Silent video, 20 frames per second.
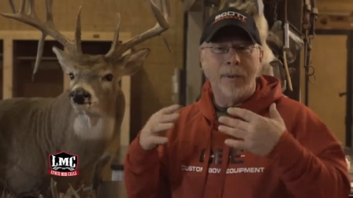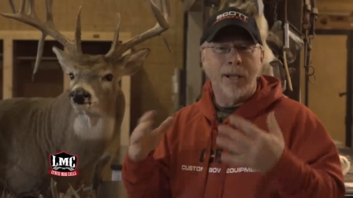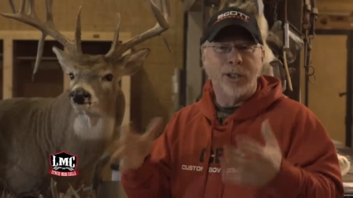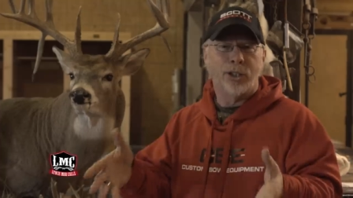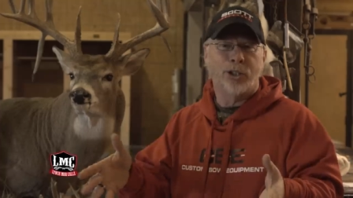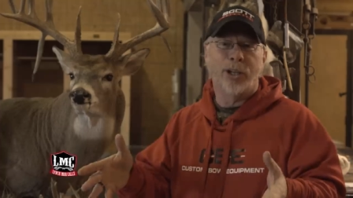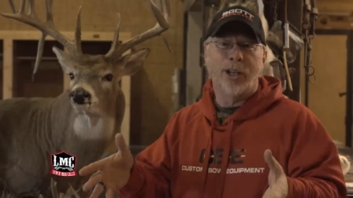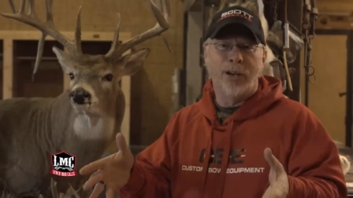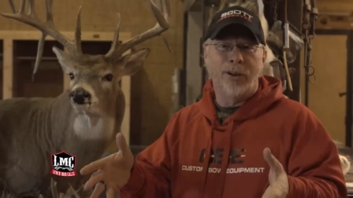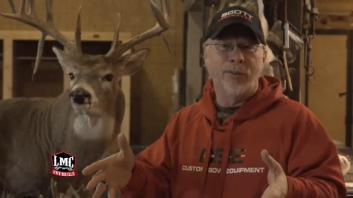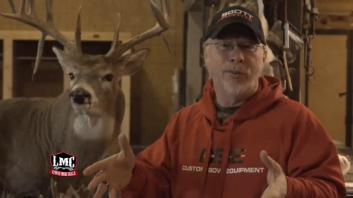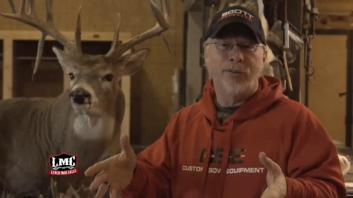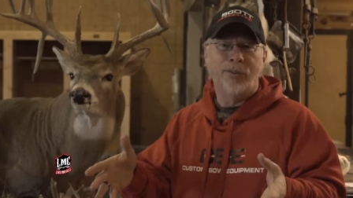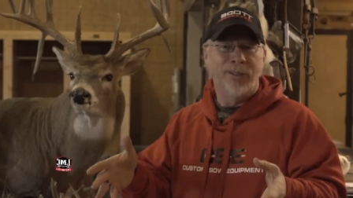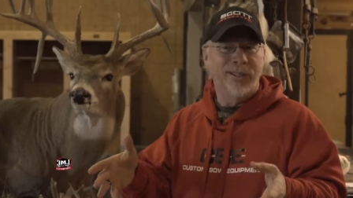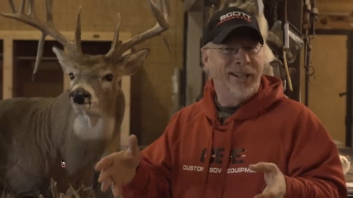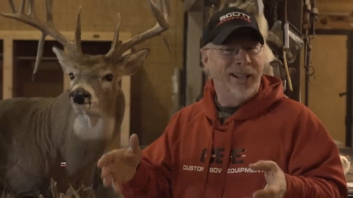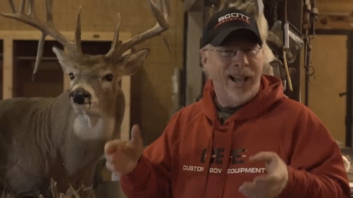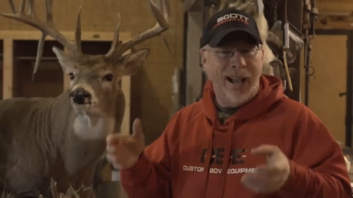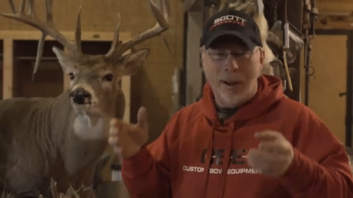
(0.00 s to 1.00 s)

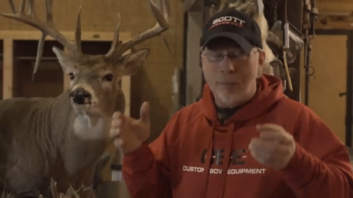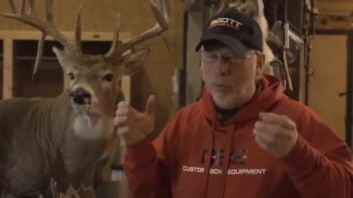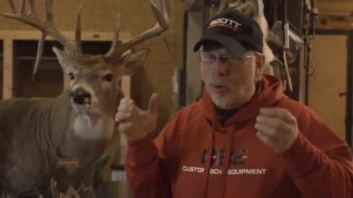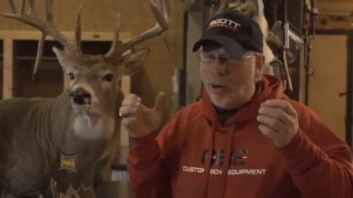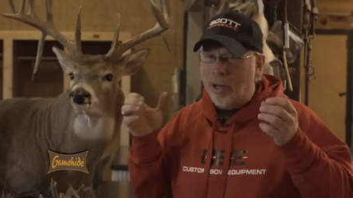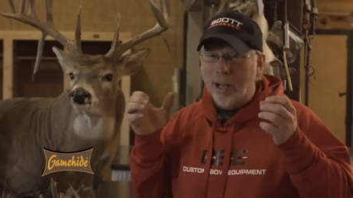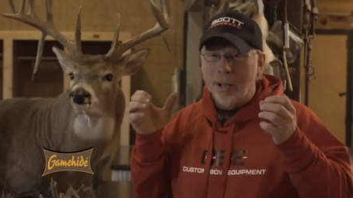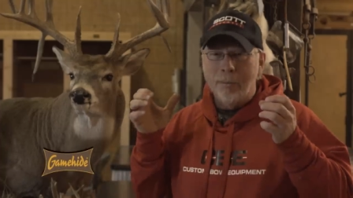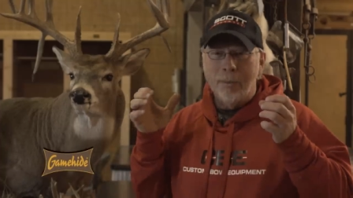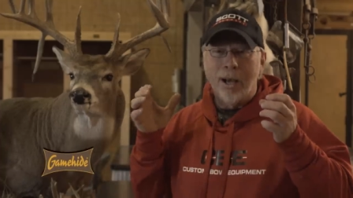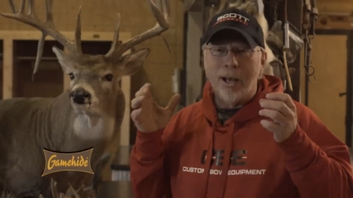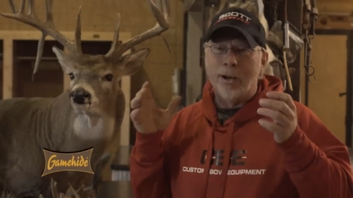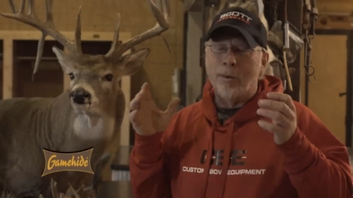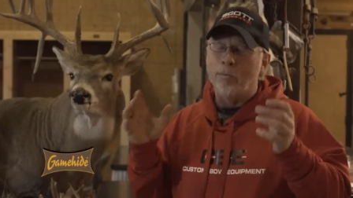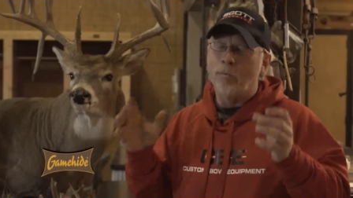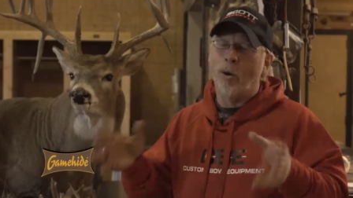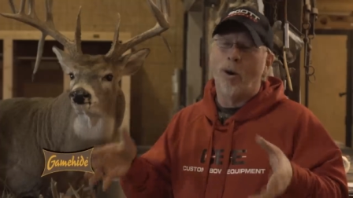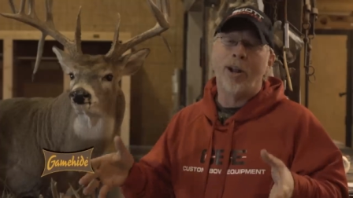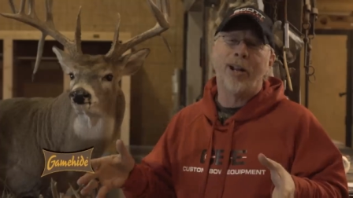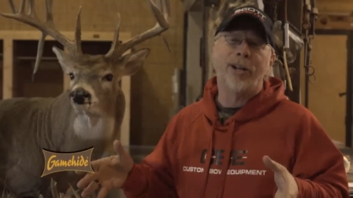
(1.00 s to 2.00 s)
myself, I bring him out a
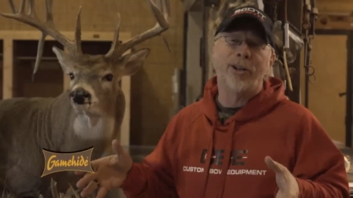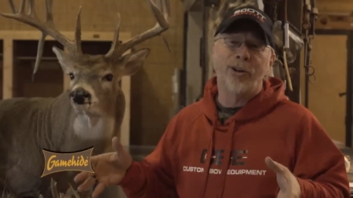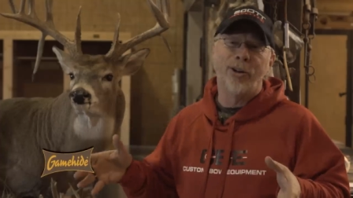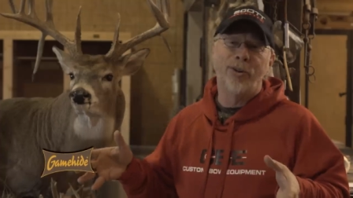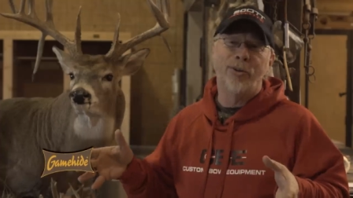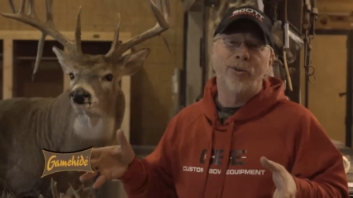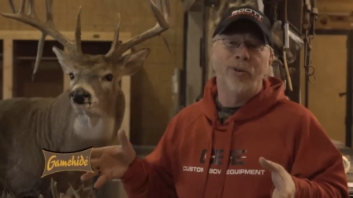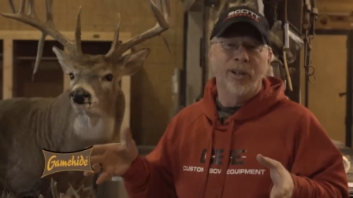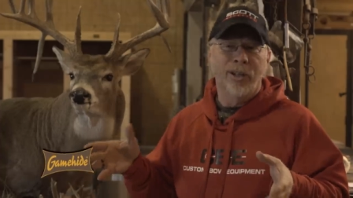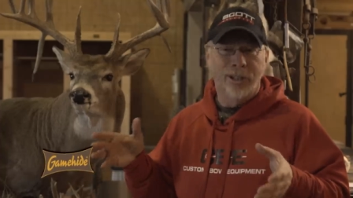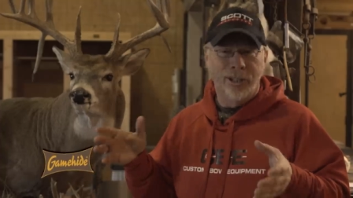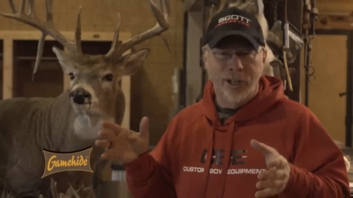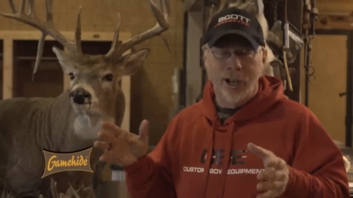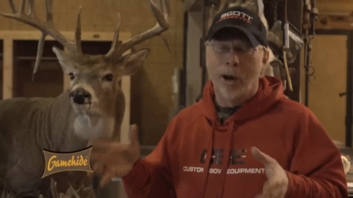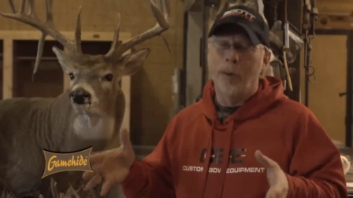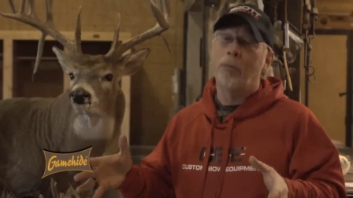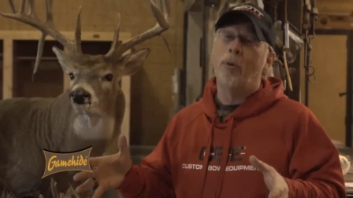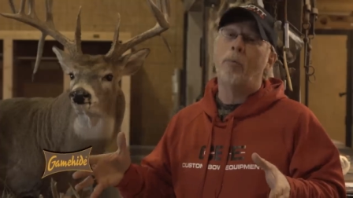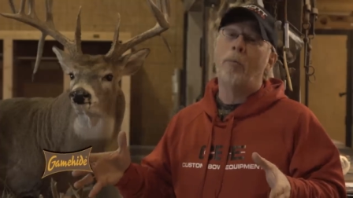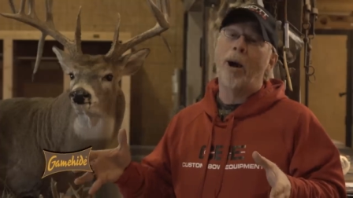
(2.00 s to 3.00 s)
brand new
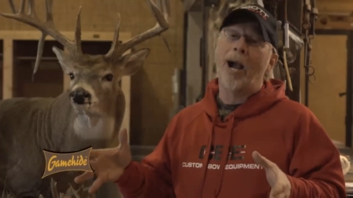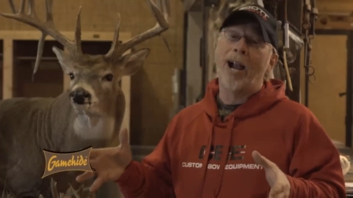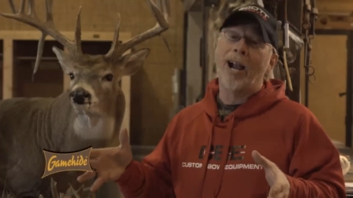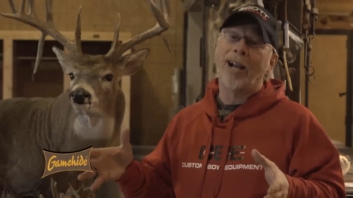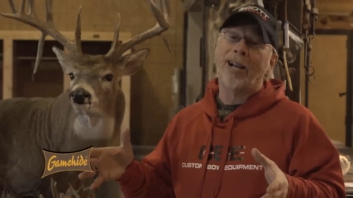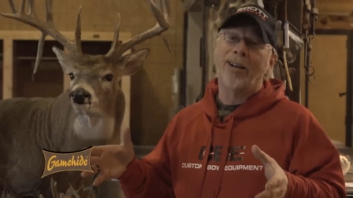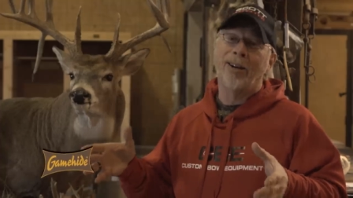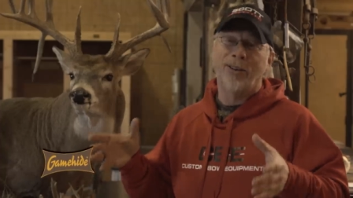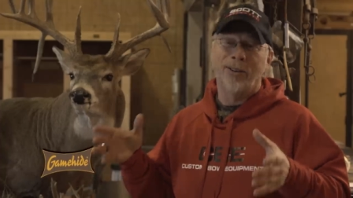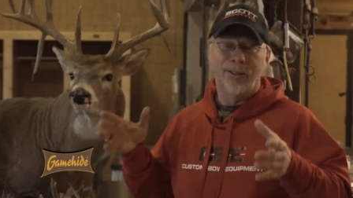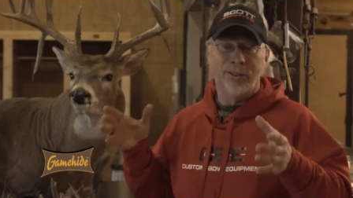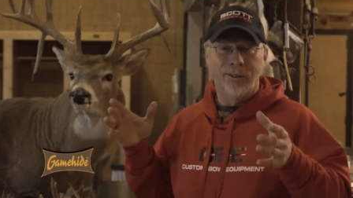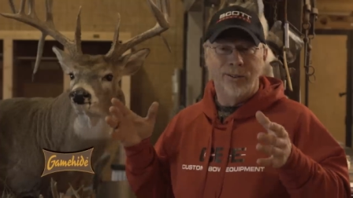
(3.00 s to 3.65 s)
double back